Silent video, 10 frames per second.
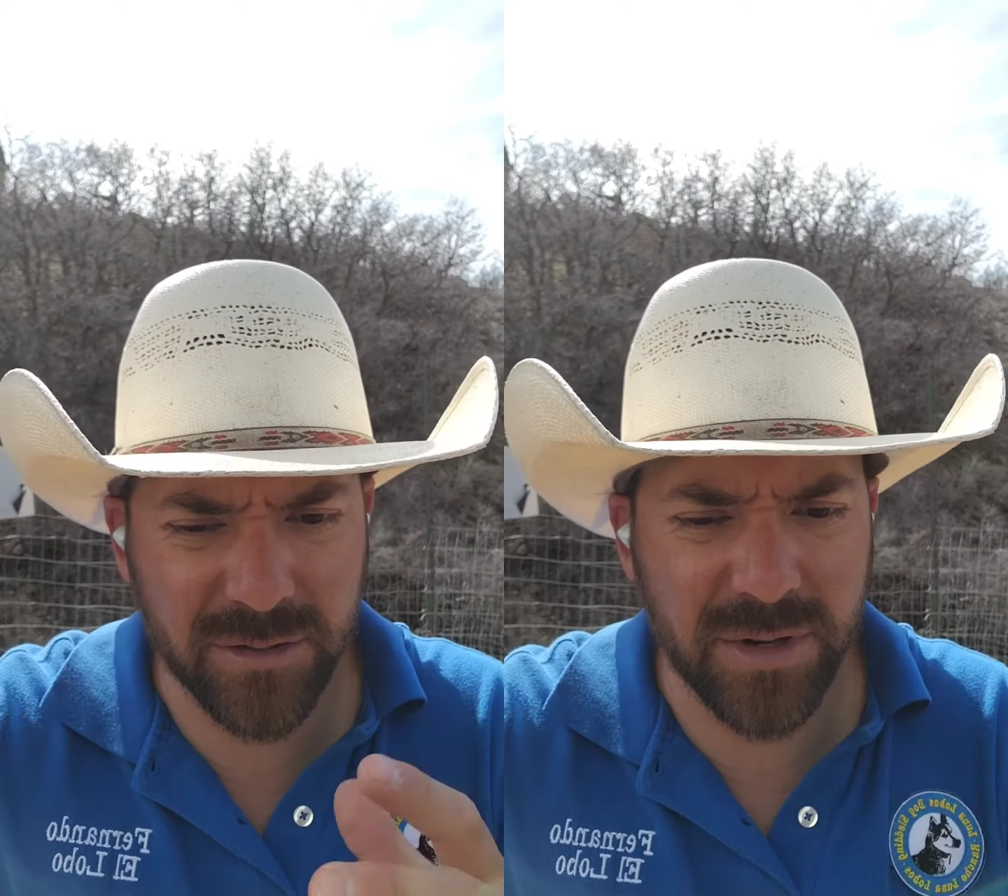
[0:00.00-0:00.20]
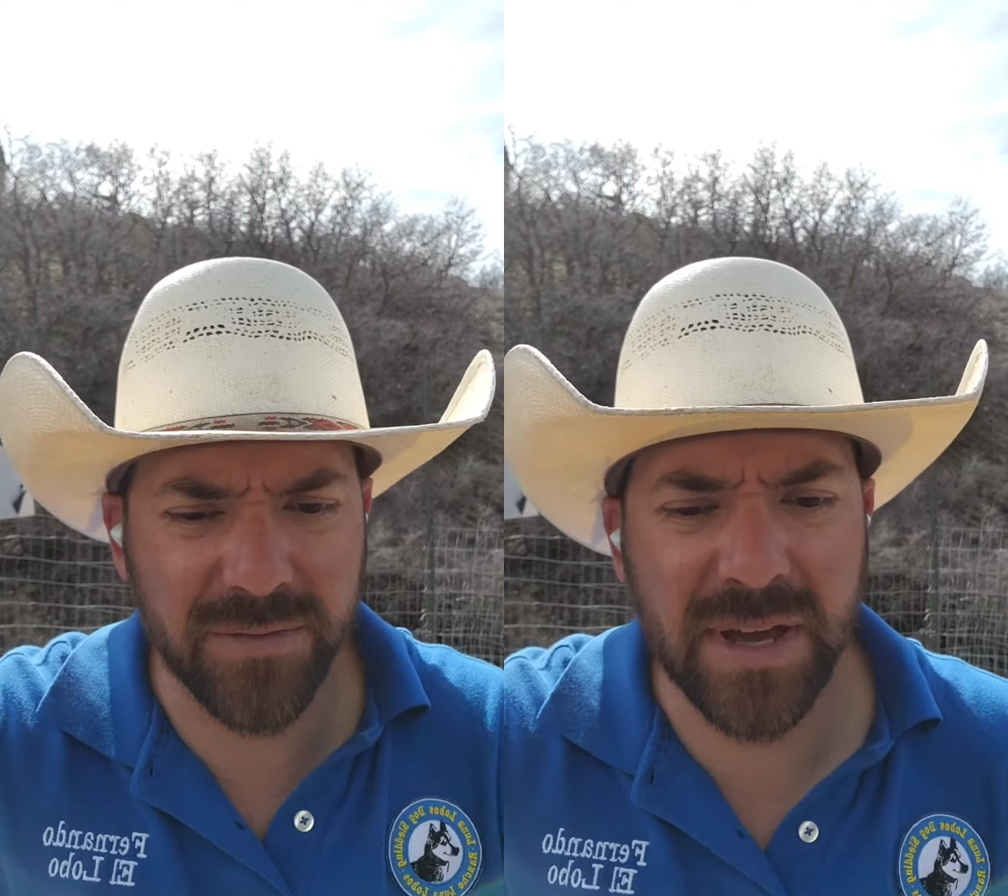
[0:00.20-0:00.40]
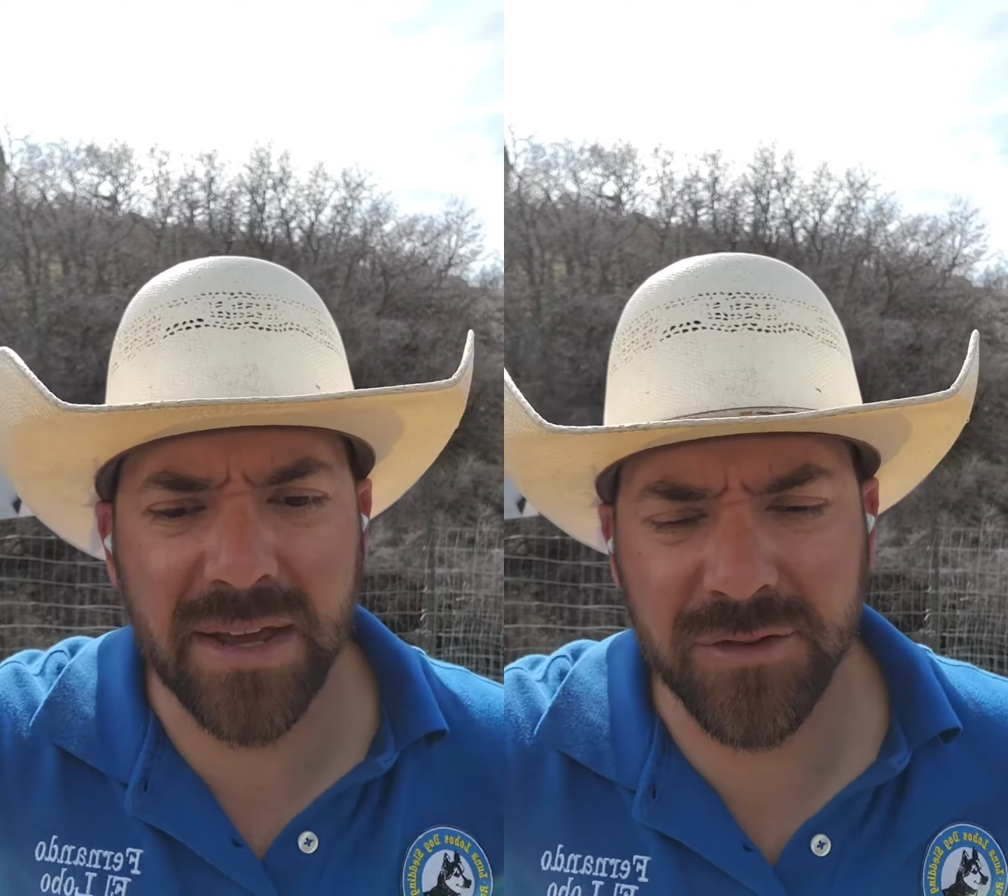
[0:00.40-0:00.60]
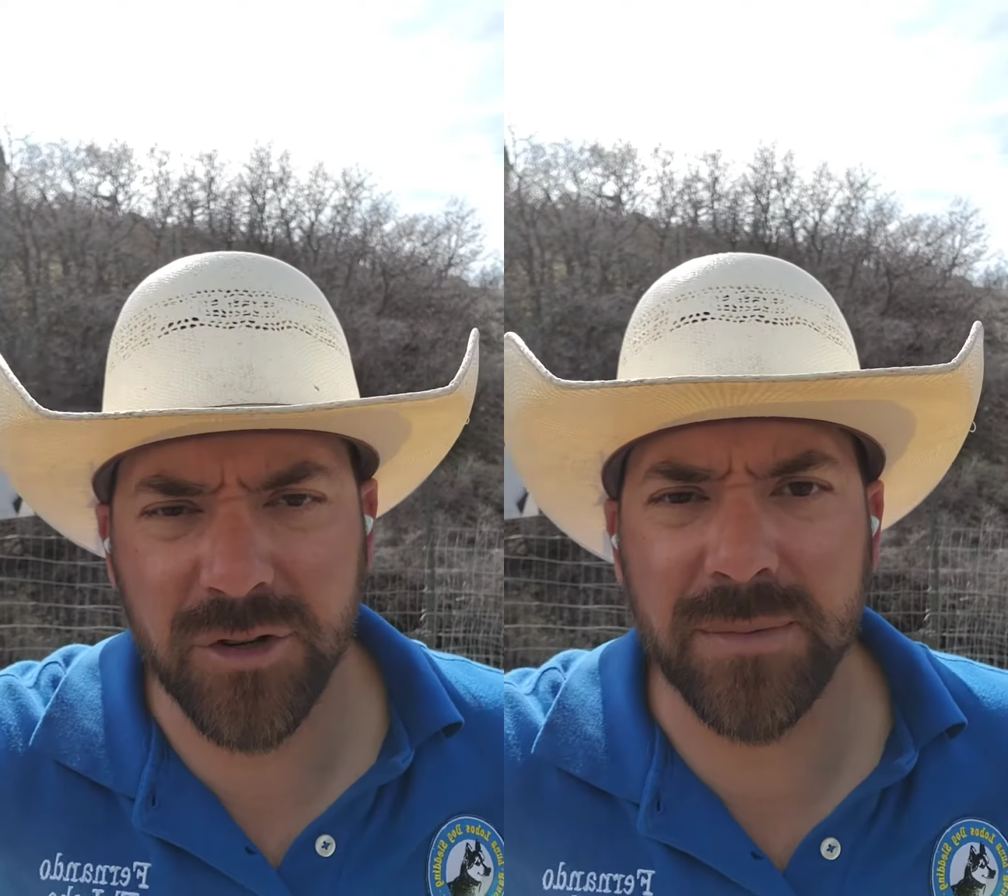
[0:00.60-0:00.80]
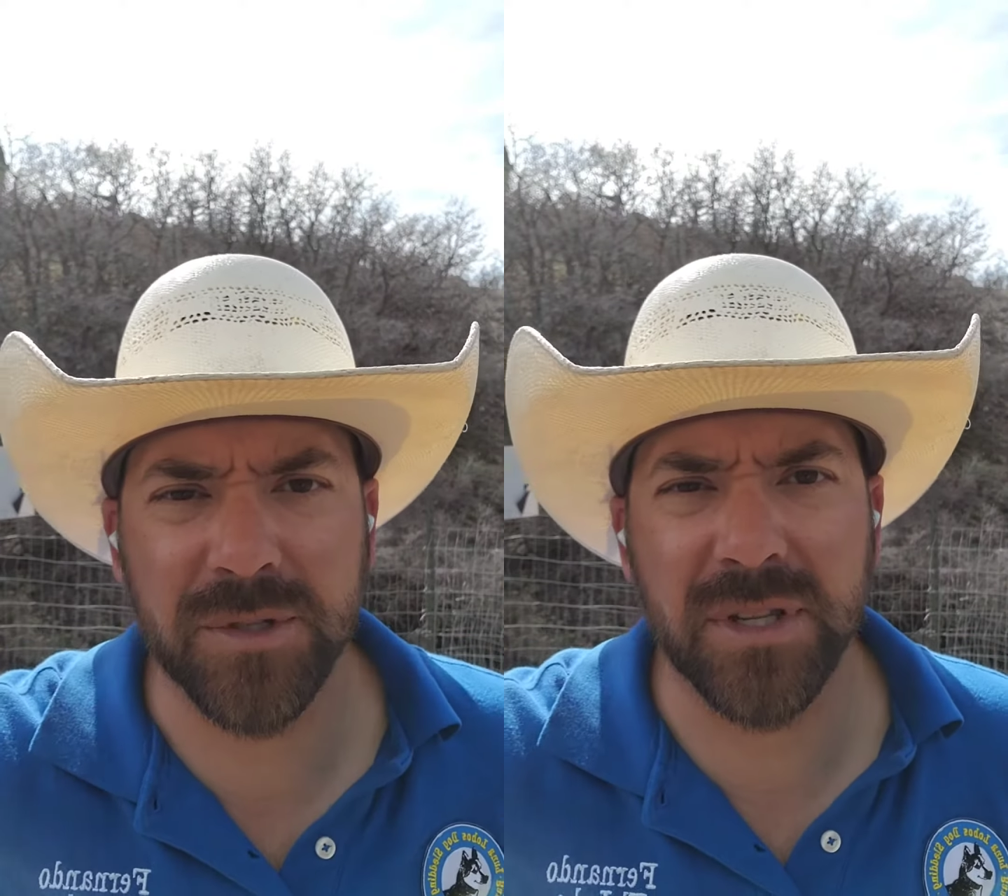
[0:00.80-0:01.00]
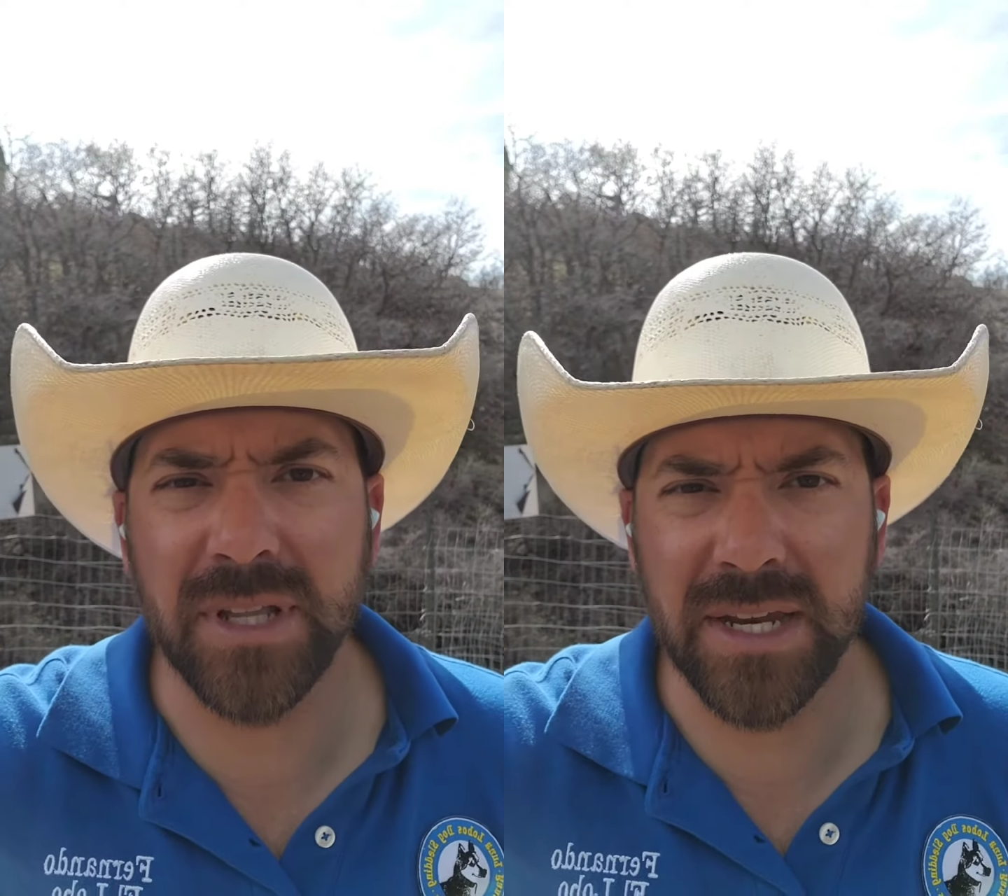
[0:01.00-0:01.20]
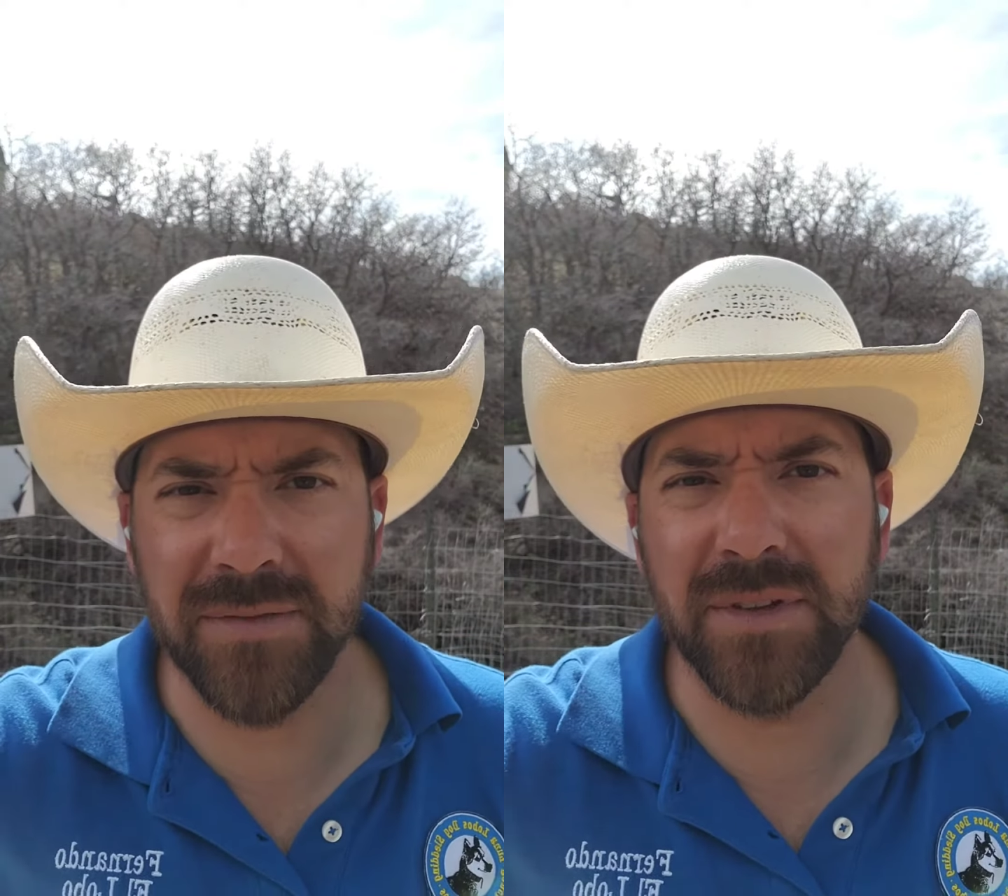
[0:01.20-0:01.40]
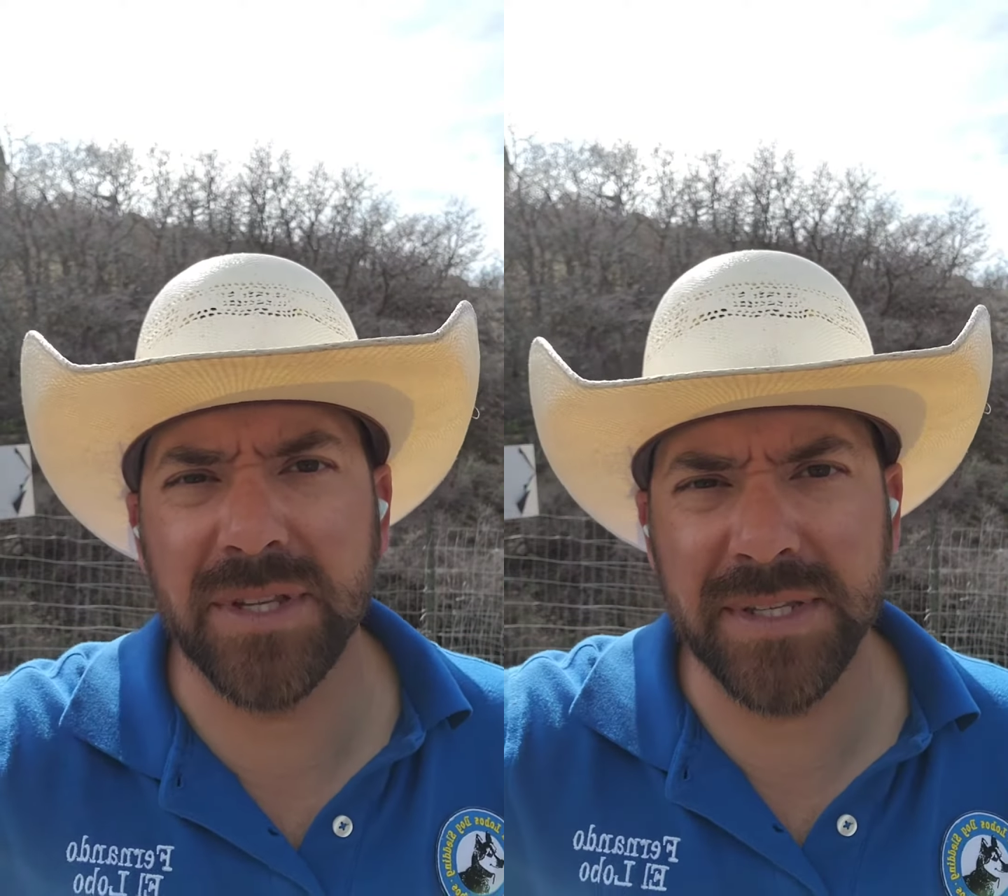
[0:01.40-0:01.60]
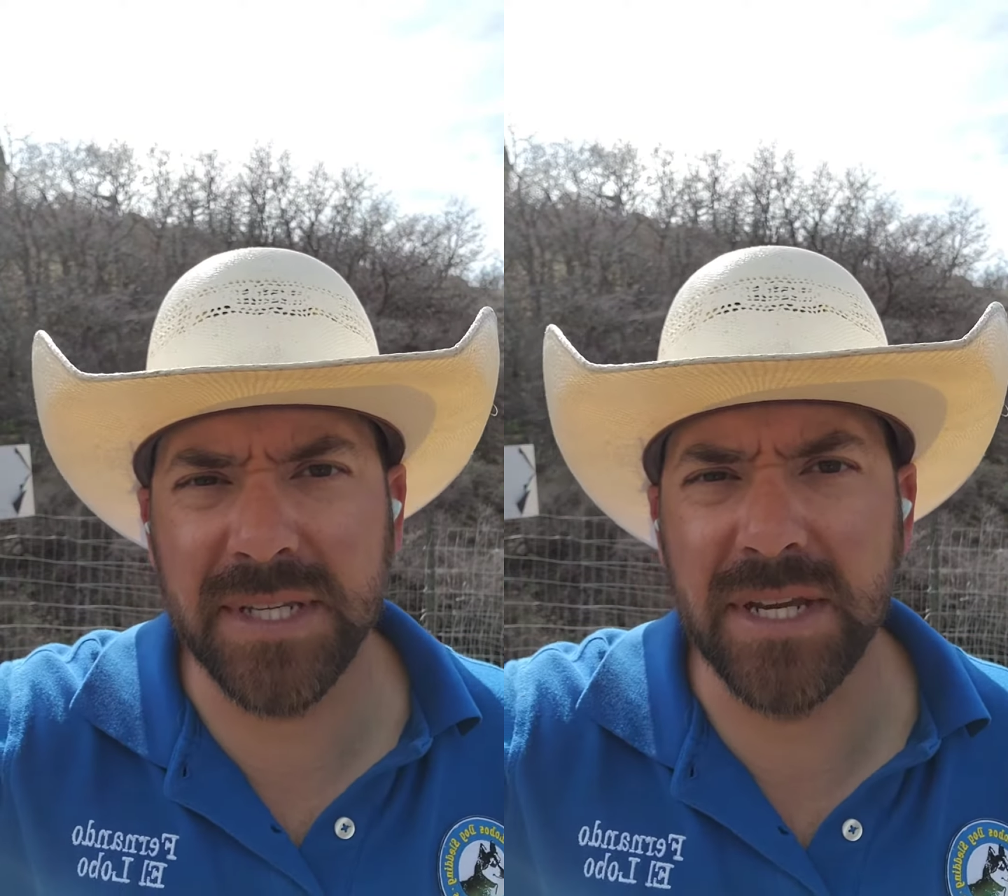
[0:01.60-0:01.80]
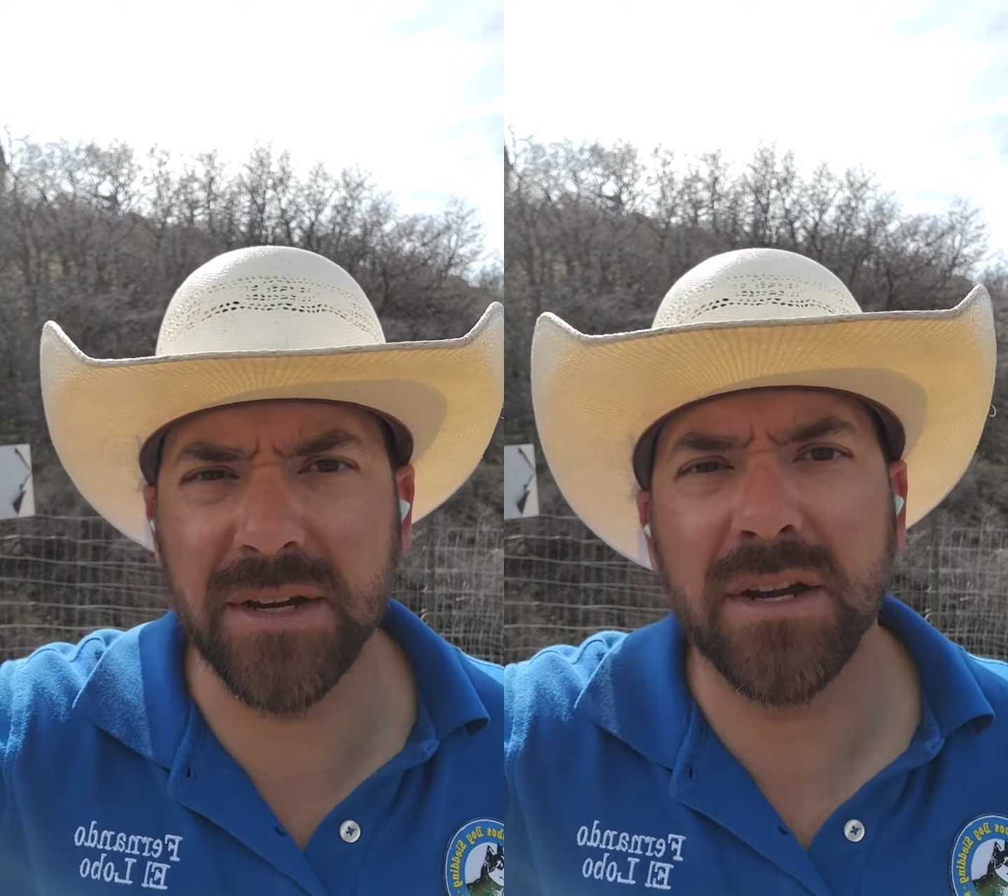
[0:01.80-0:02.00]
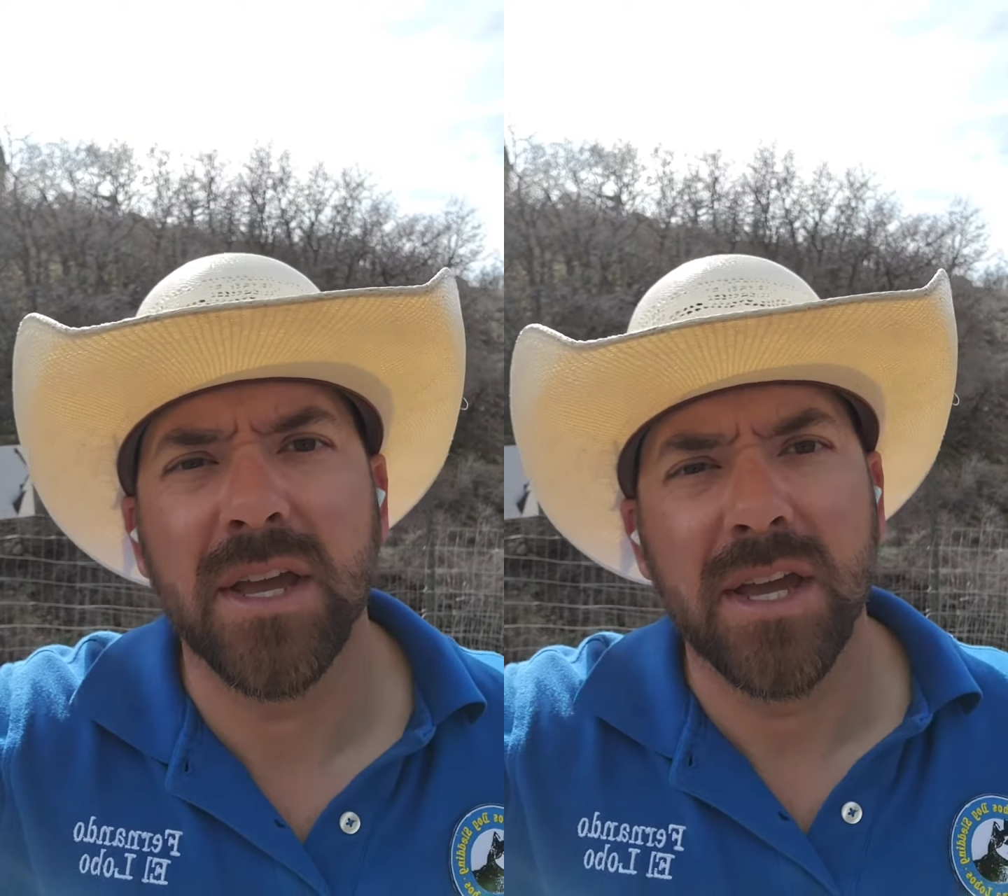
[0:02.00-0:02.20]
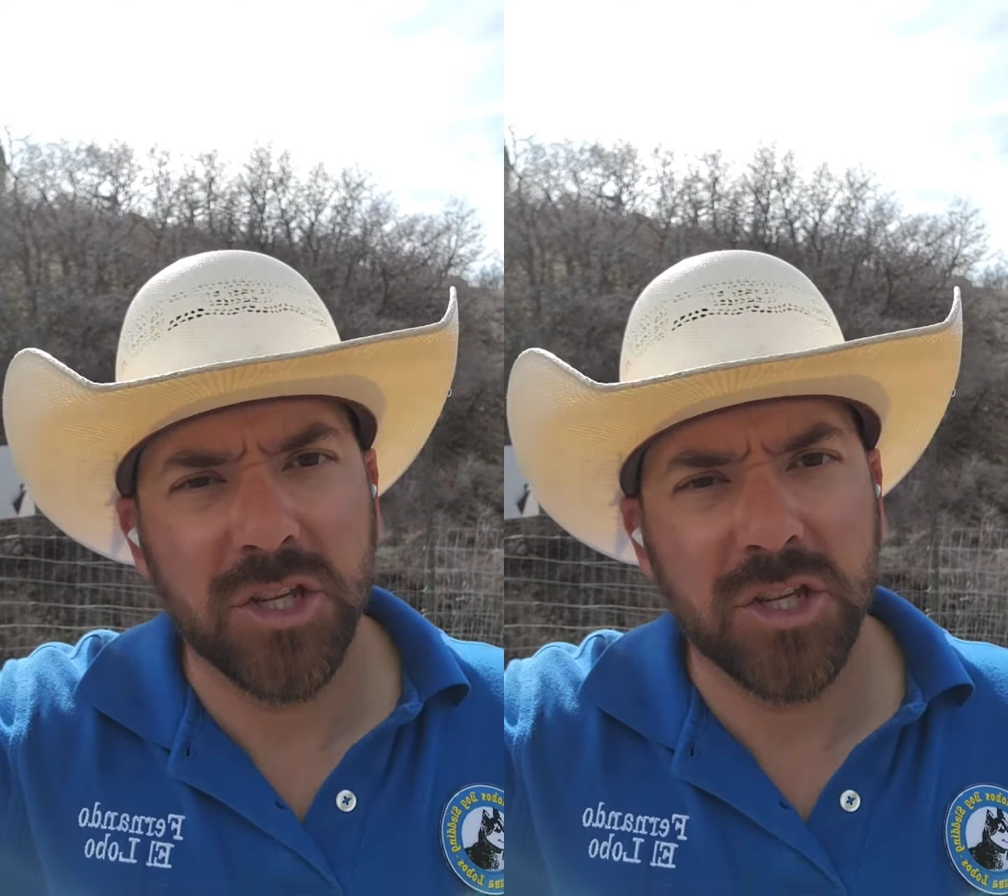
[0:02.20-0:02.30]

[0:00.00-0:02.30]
25 trips to the landfill this year